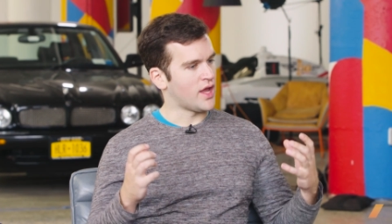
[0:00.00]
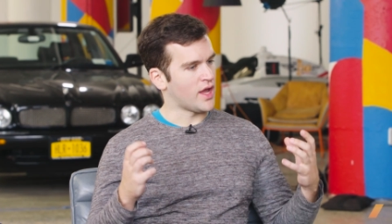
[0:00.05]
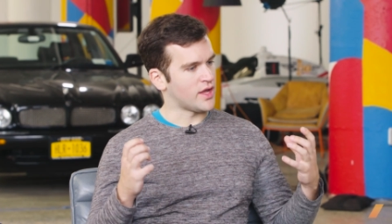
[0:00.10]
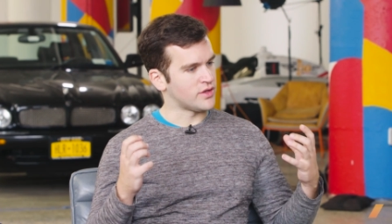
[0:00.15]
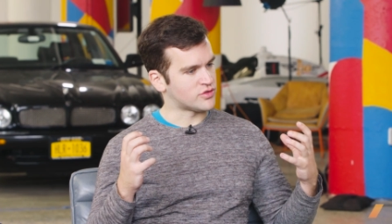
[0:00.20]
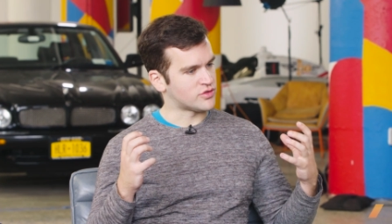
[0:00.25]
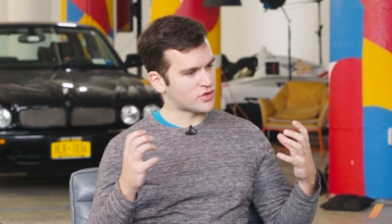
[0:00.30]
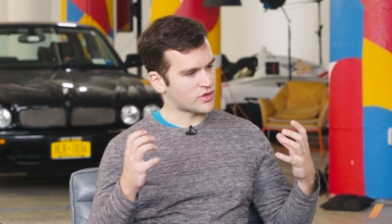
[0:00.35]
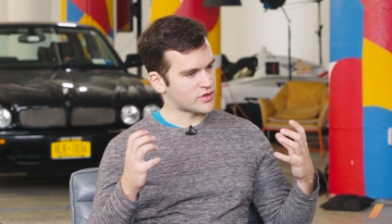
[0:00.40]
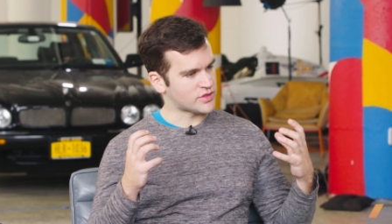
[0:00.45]
and
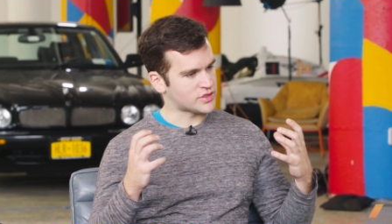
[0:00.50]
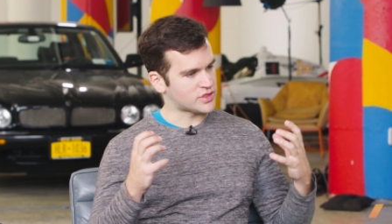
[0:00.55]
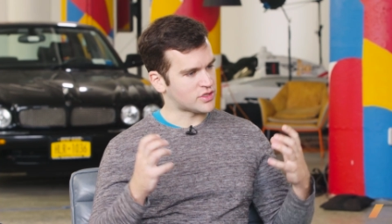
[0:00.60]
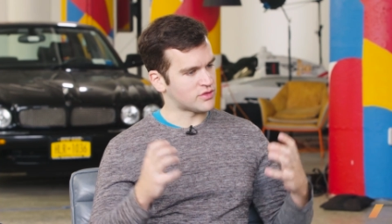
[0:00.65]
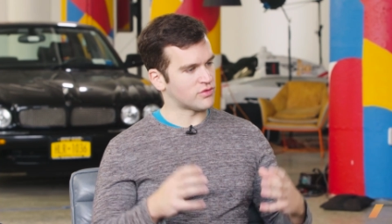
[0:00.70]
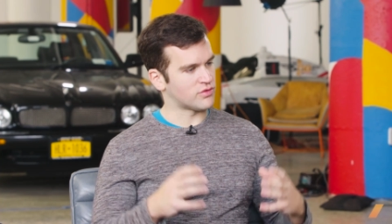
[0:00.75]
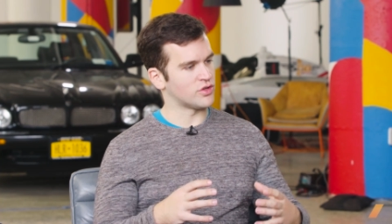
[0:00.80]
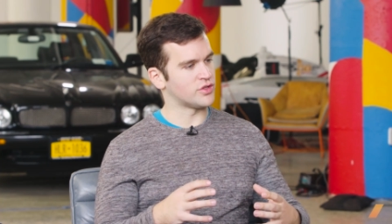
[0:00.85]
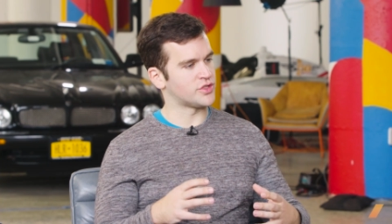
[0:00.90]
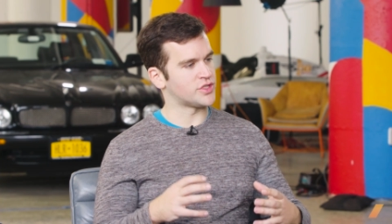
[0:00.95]
you saw this
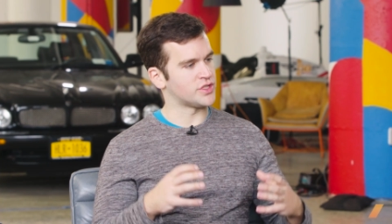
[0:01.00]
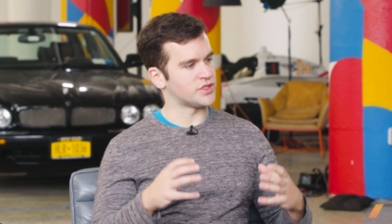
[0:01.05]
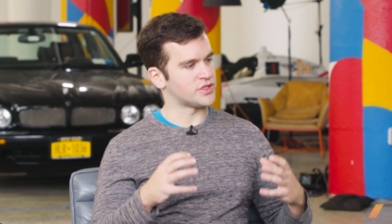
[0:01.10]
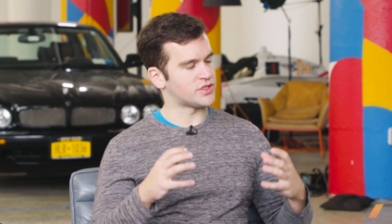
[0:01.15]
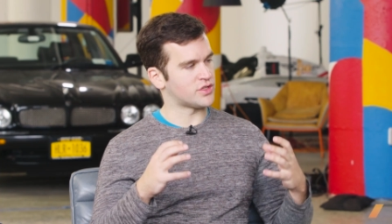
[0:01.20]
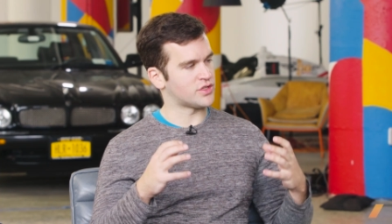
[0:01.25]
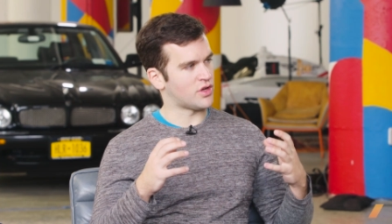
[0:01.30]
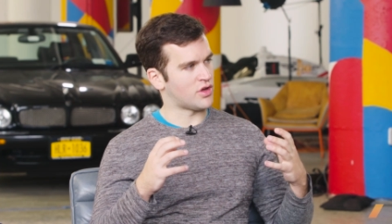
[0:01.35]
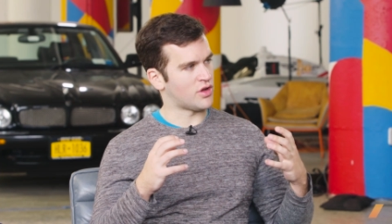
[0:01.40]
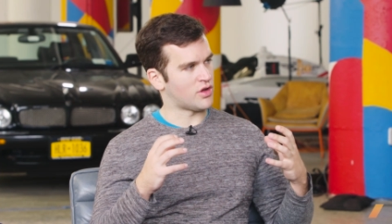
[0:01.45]

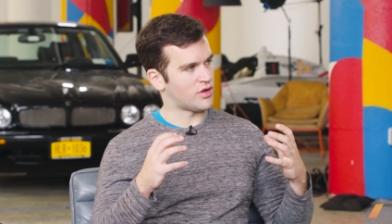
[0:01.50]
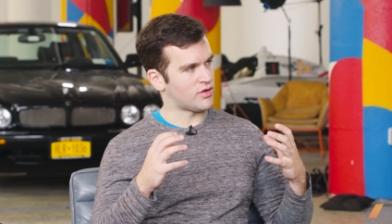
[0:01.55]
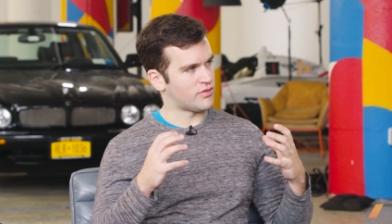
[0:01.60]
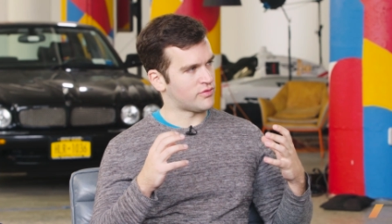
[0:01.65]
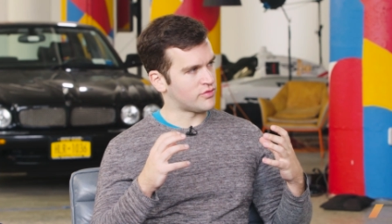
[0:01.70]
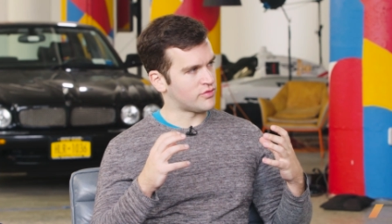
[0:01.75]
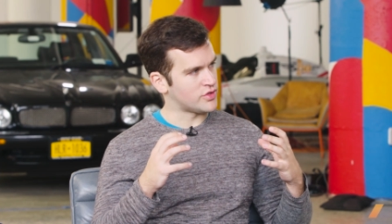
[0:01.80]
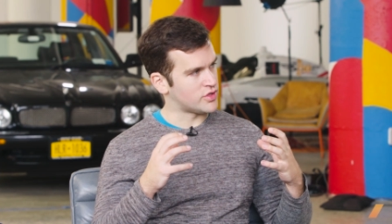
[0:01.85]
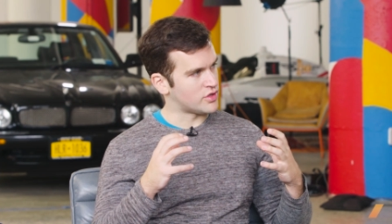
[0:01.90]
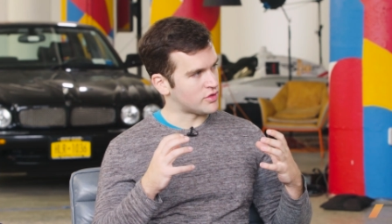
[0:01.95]
convergence
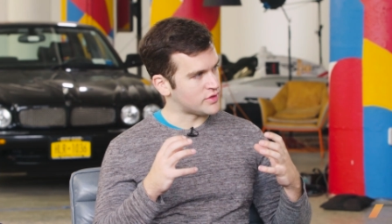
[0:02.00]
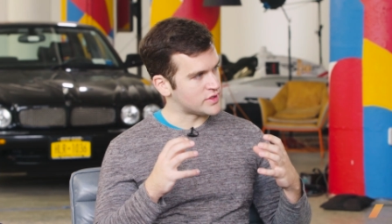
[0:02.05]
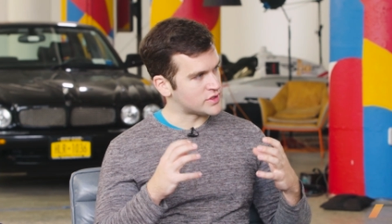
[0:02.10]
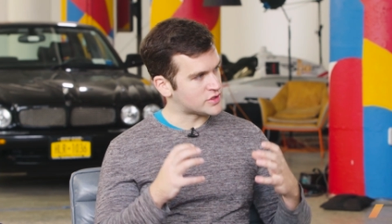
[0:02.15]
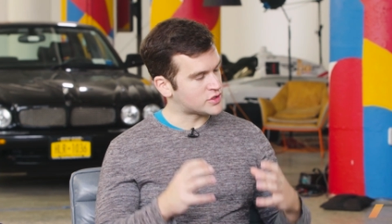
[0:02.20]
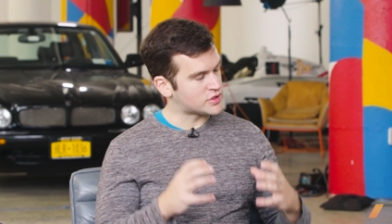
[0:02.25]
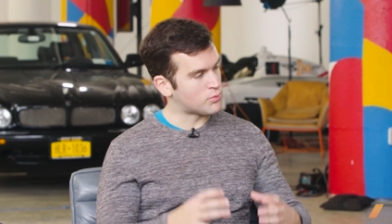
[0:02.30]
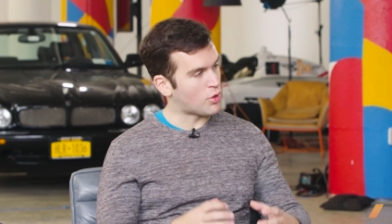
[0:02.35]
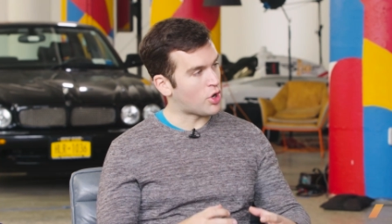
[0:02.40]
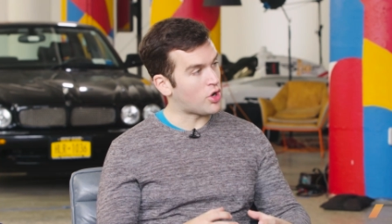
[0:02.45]
of, you know, these
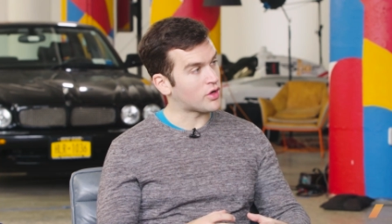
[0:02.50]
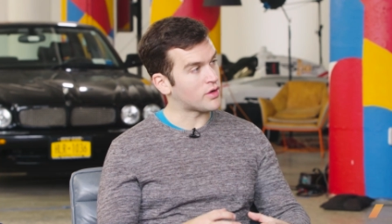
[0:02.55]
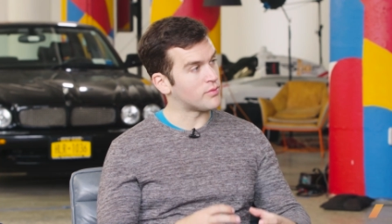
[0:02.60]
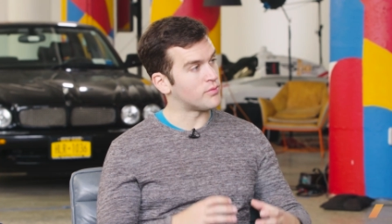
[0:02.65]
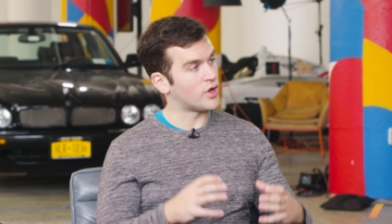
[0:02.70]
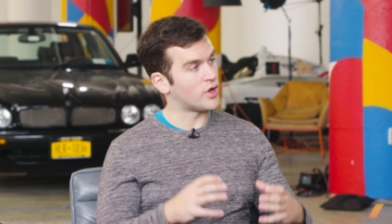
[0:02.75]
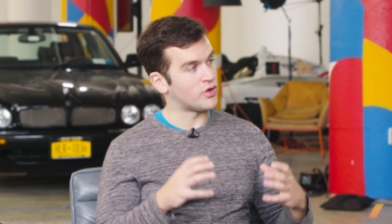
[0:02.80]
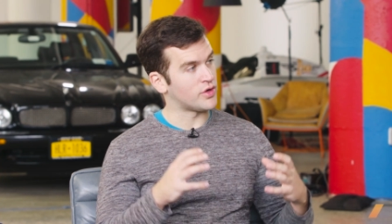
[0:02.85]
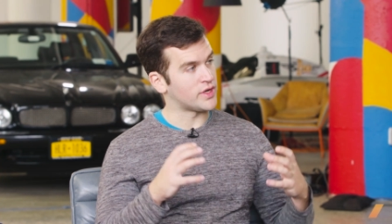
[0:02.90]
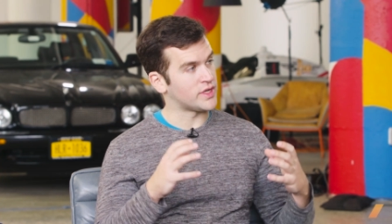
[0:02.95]
small
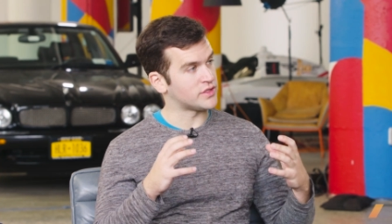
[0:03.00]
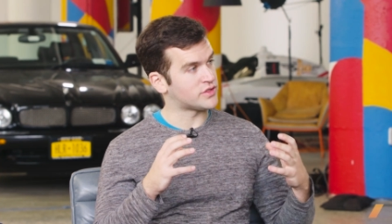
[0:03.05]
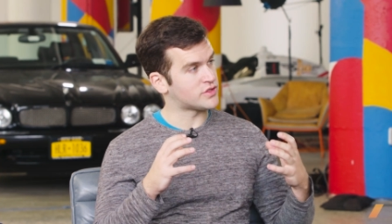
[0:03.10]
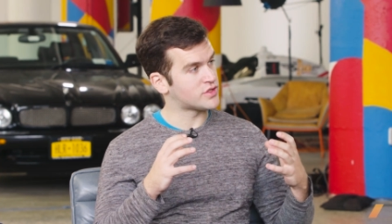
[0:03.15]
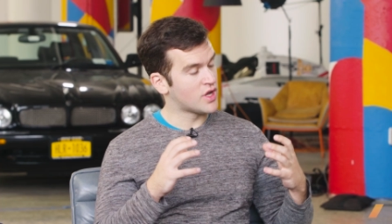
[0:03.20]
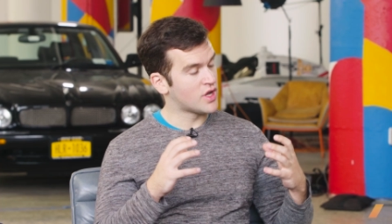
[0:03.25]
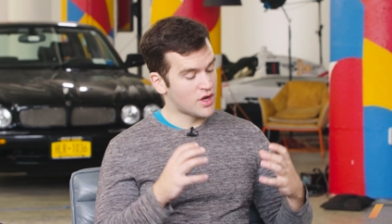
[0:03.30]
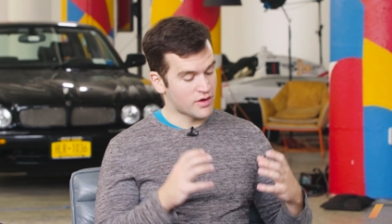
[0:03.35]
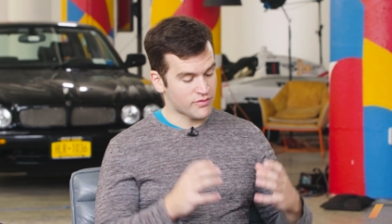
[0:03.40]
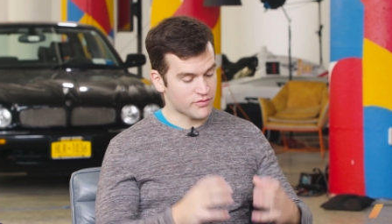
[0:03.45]
components,